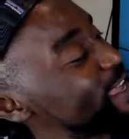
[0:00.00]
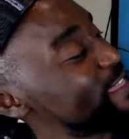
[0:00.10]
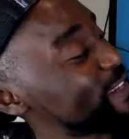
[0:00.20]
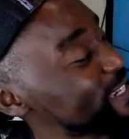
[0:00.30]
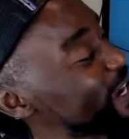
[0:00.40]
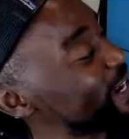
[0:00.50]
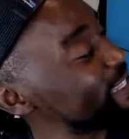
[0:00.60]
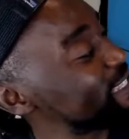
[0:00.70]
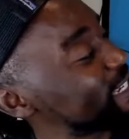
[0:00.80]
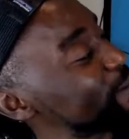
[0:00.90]
The
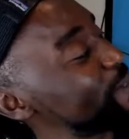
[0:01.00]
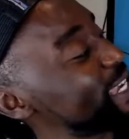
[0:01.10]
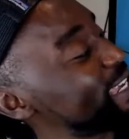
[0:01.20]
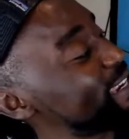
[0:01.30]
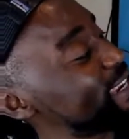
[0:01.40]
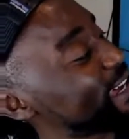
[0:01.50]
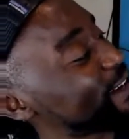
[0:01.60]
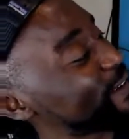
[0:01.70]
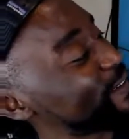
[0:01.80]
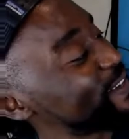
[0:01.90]
tide's coming in
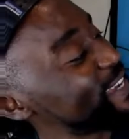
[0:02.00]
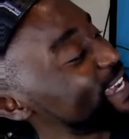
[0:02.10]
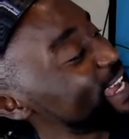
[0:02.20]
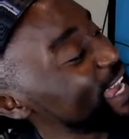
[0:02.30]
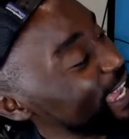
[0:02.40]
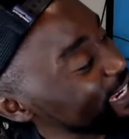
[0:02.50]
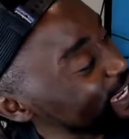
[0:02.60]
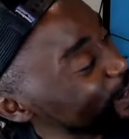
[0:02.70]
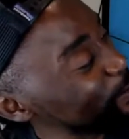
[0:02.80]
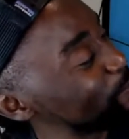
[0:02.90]
now and
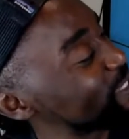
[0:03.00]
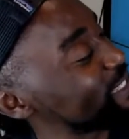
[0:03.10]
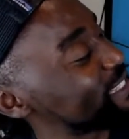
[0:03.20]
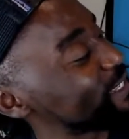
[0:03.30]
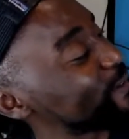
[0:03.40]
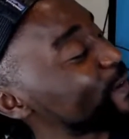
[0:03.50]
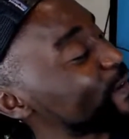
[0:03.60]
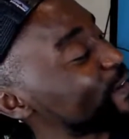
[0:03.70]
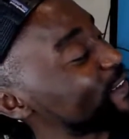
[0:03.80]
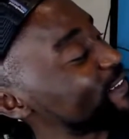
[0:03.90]
helps us
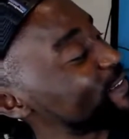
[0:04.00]
along.